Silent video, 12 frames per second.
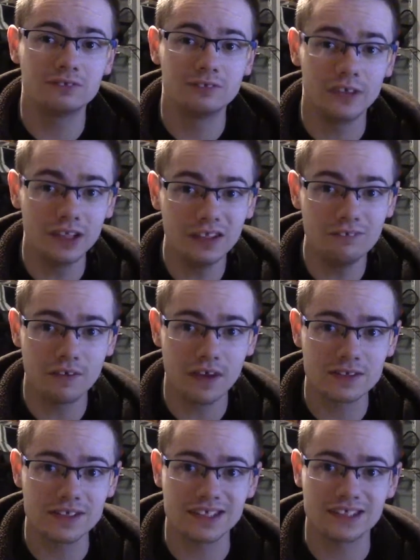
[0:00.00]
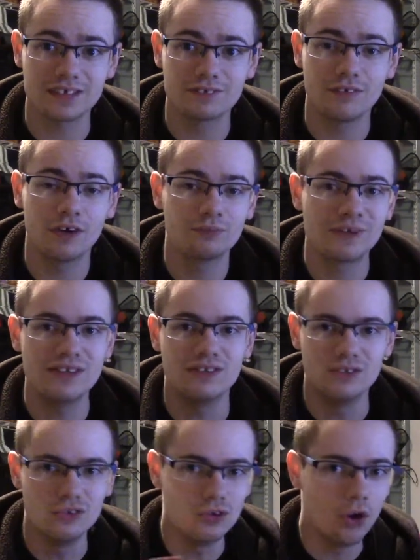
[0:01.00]
really fantastic film that
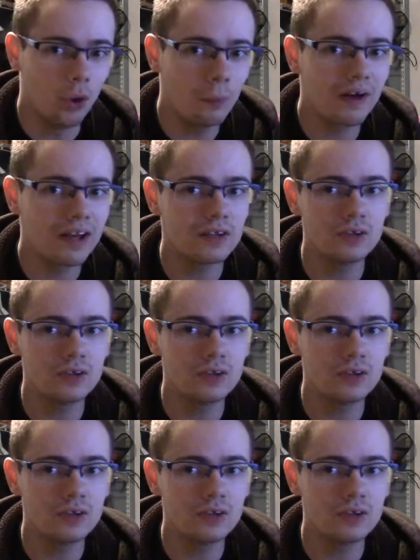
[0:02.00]
nobody